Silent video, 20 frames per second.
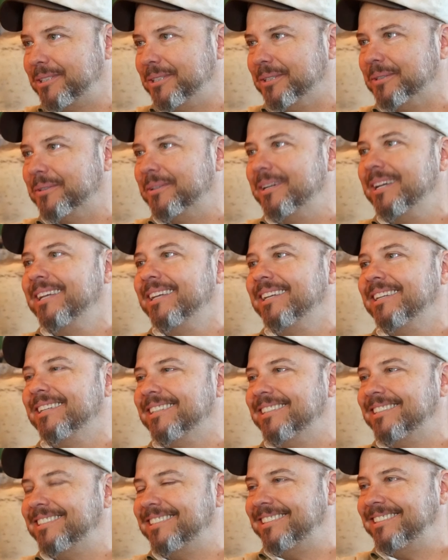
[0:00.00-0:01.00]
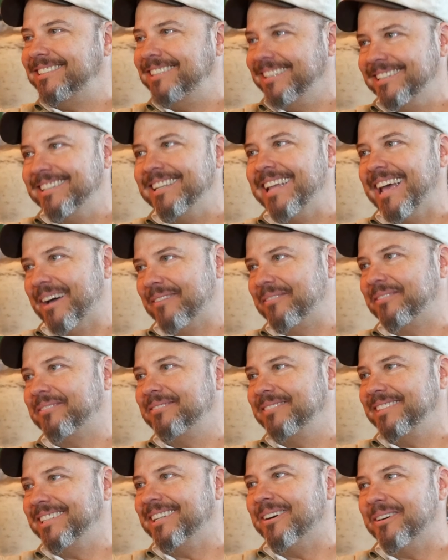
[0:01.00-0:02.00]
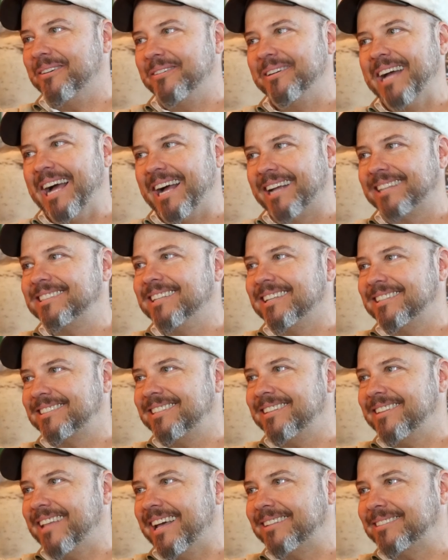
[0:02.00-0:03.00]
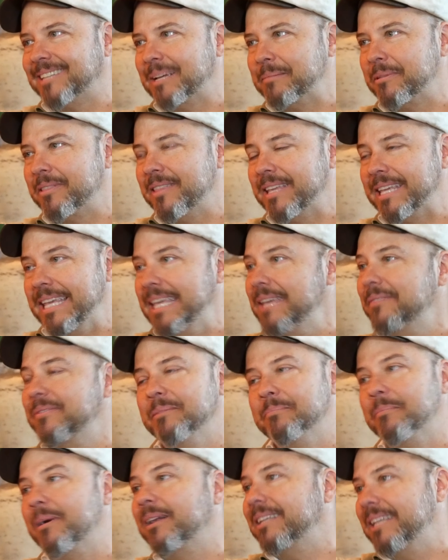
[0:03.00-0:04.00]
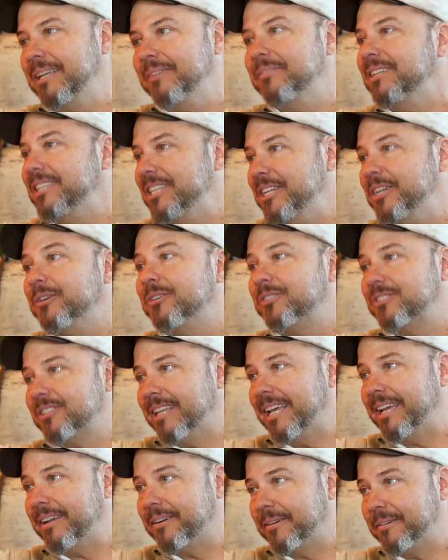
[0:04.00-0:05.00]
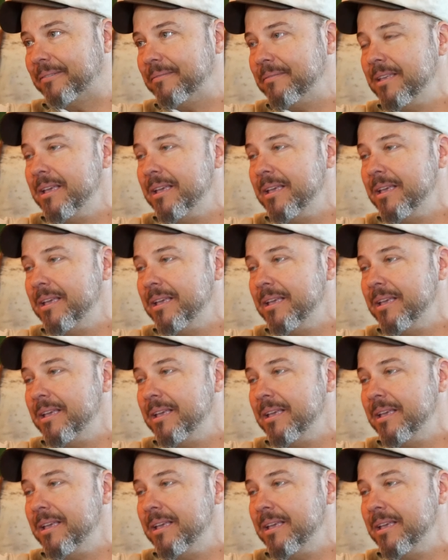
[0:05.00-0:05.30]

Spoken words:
II didn't have access to that type of thing, even years later.